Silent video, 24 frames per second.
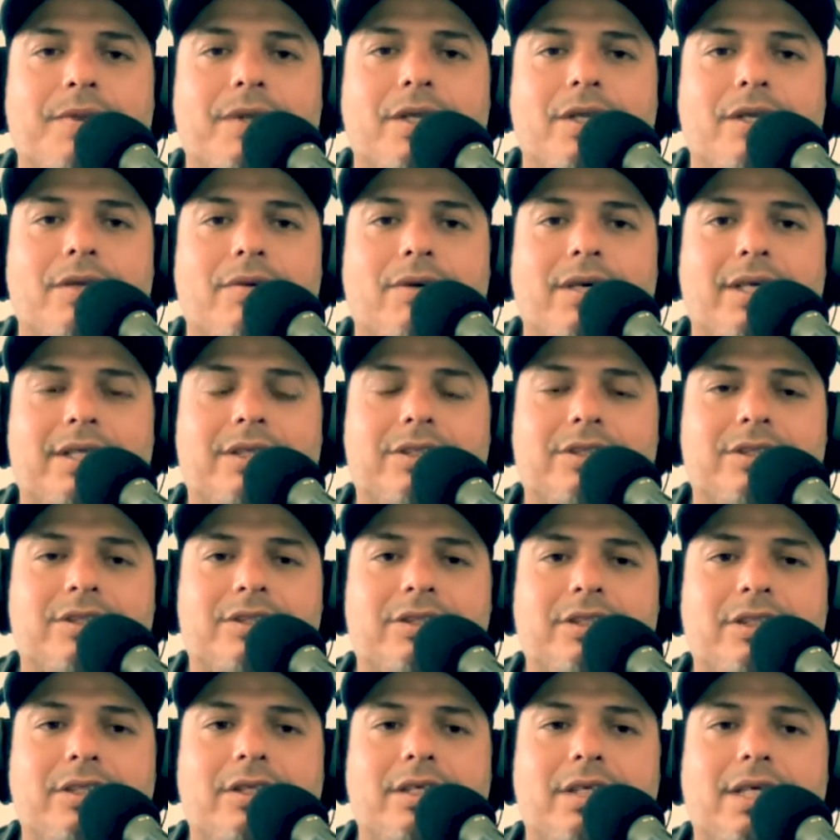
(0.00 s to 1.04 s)
you know, I can just
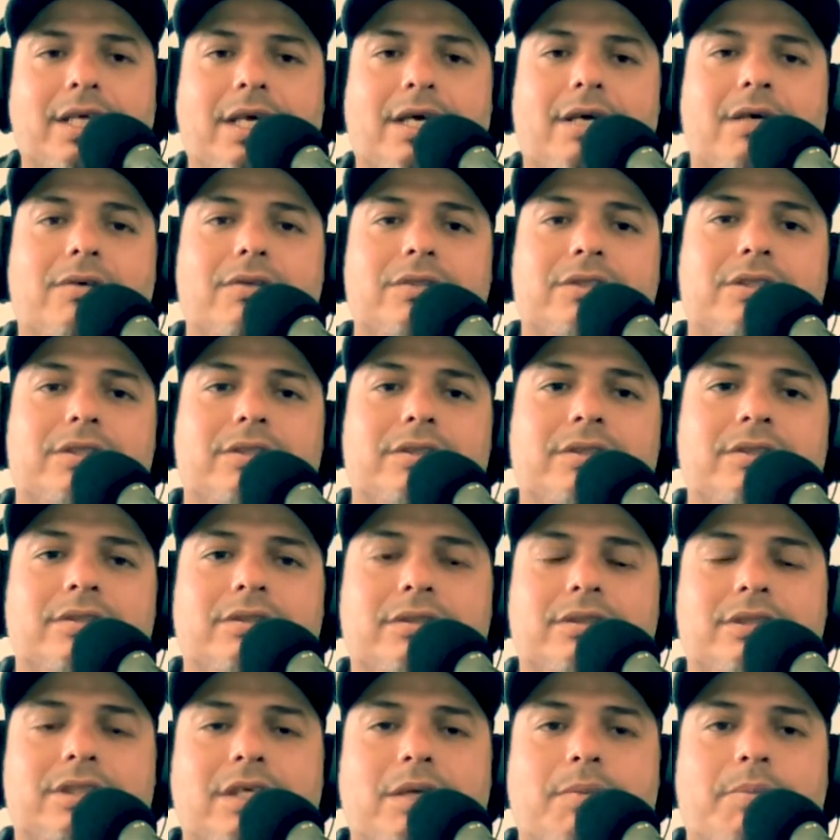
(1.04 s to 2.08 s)
sit on the couch and
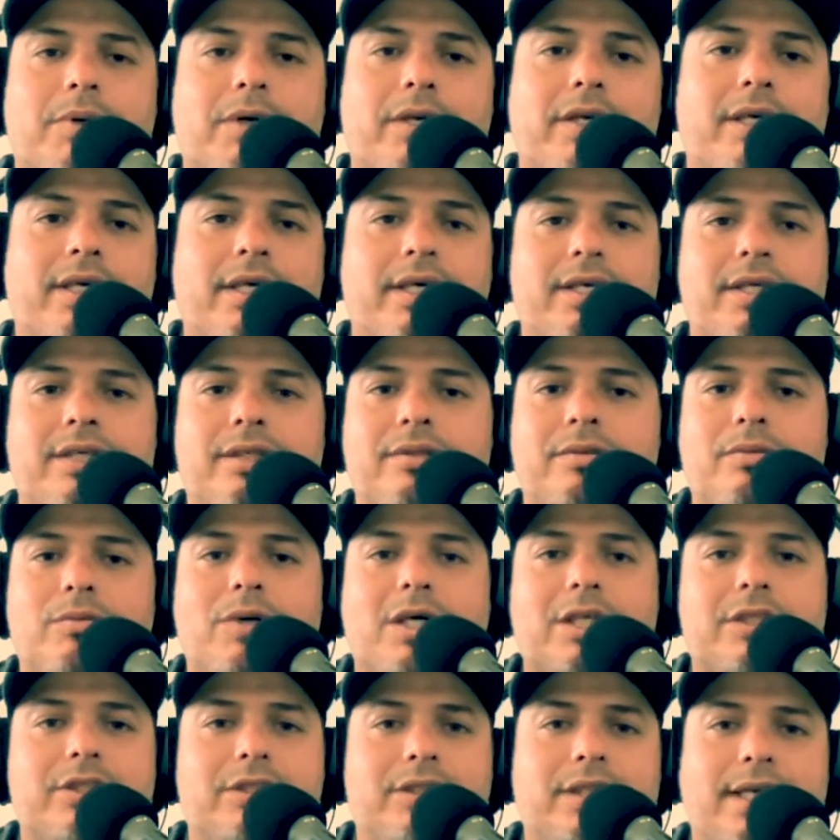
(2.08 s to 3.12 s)
sip on it and
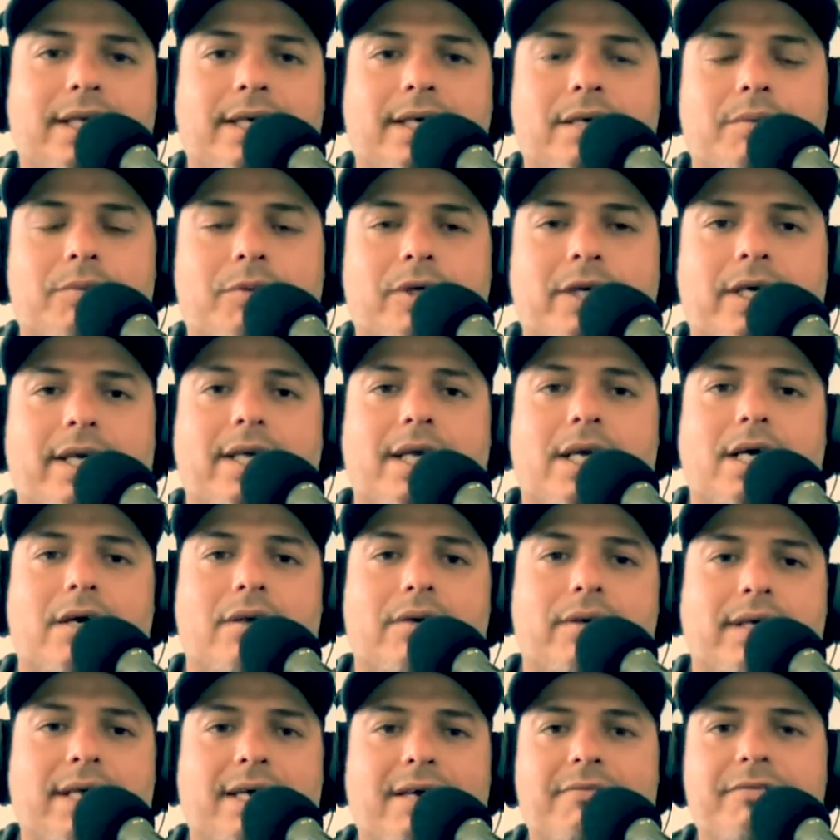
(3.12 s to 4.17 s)
watch a game or hang out
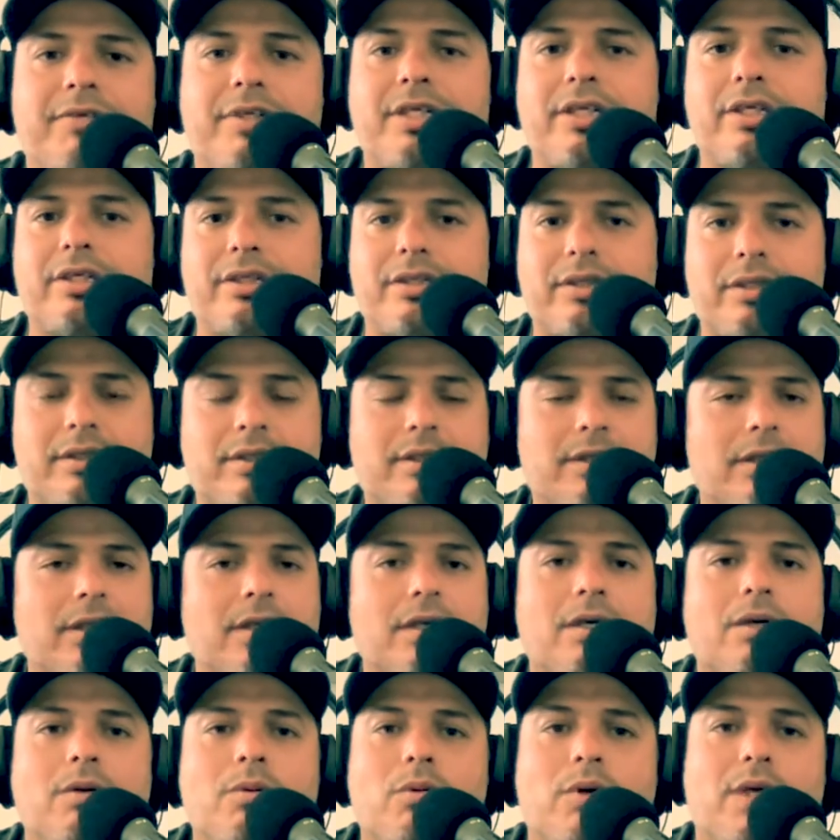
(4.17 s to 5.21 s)
and have dinner,
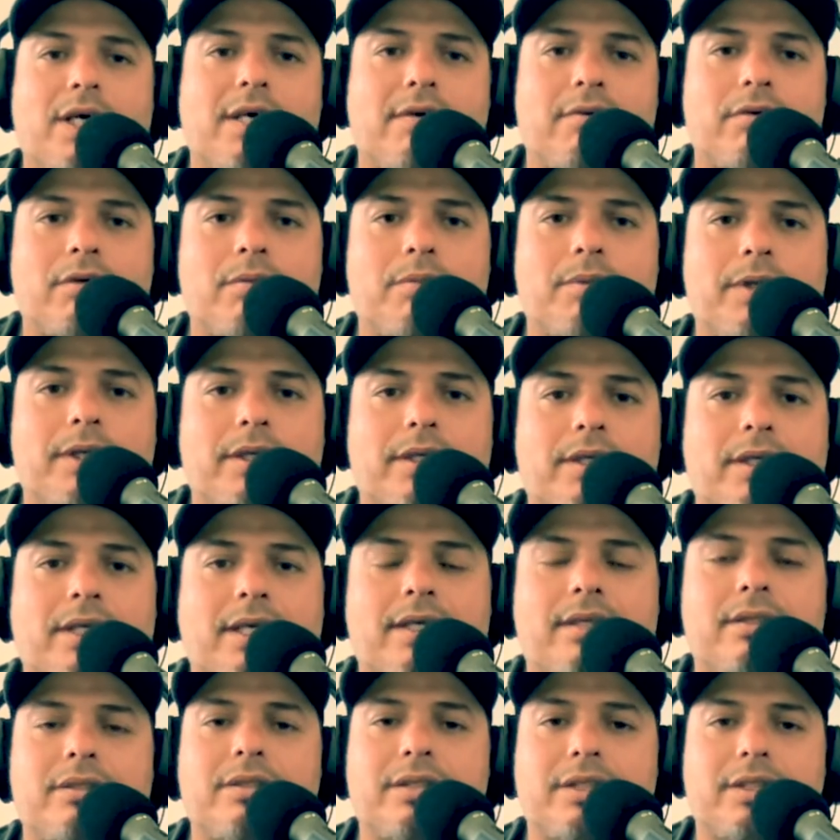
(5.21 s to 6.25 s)
whatever. But
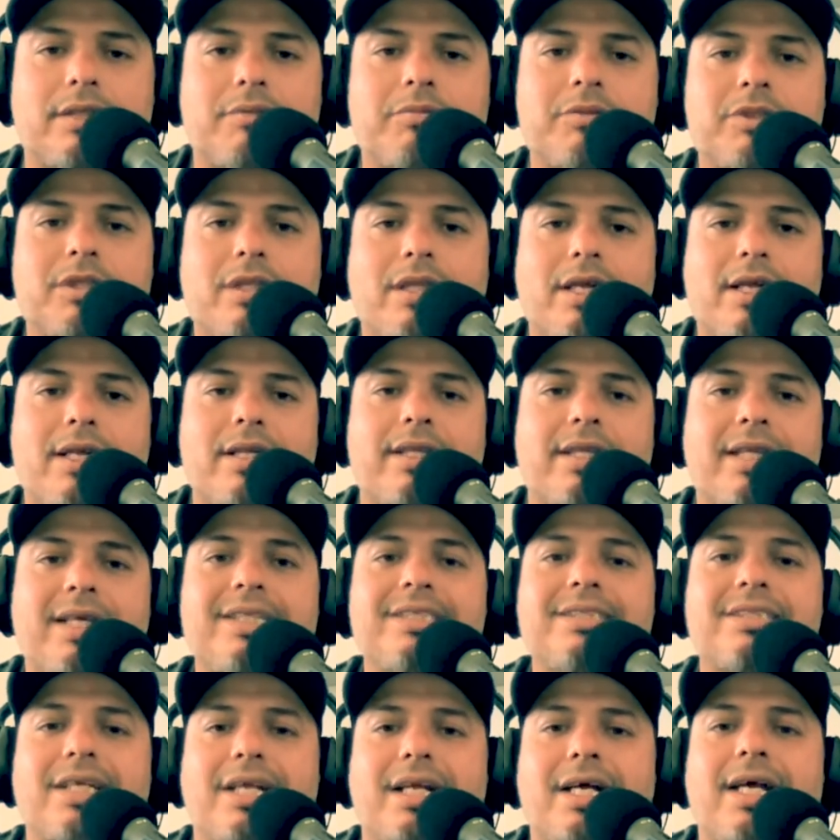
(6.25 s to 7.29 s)
I, there was a lot of
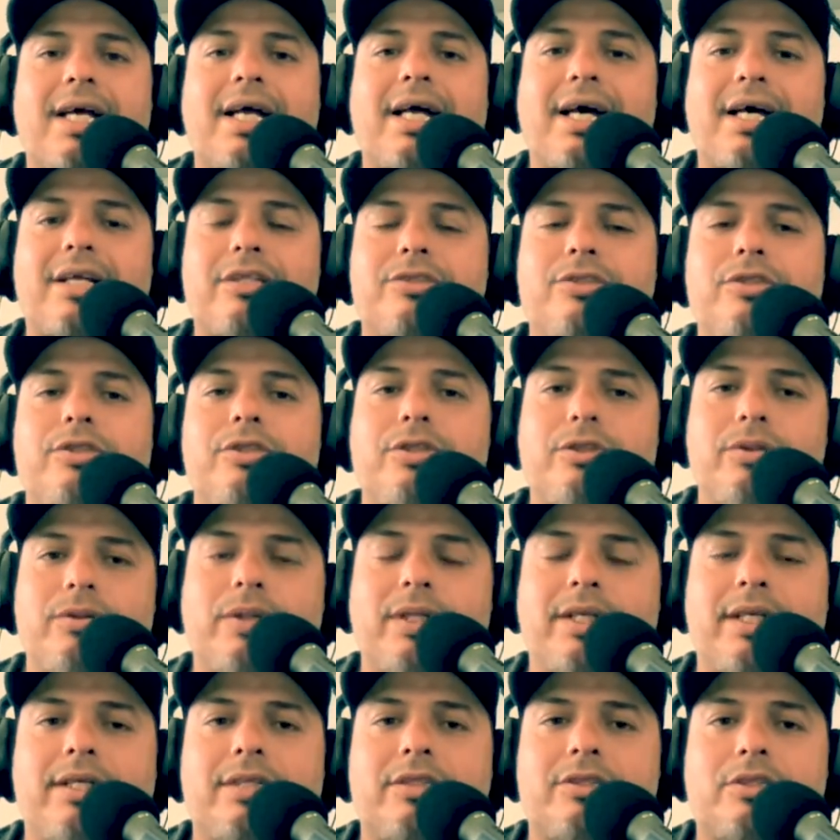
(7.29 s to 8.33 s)
things that I had to do,
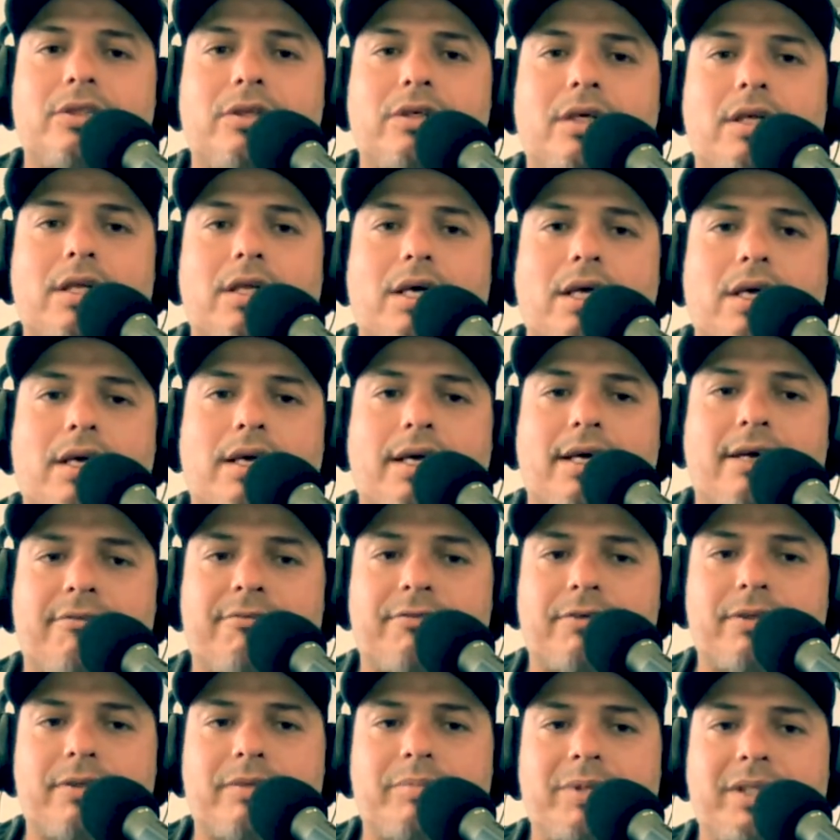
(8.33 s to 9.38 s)
and it took a lot of
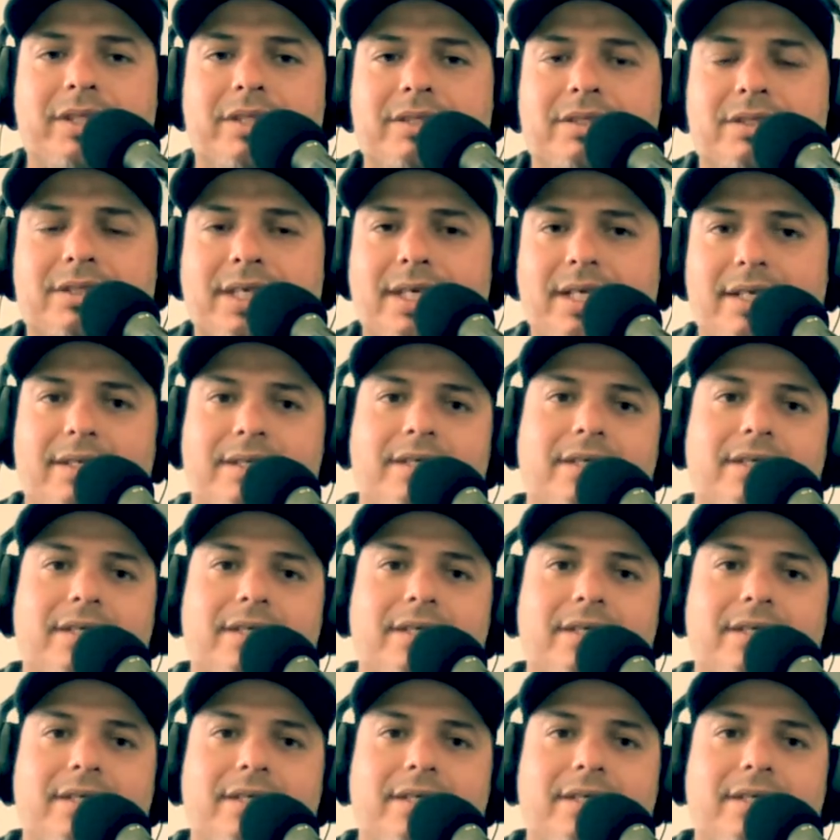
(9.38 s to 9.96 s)
effort because, hey,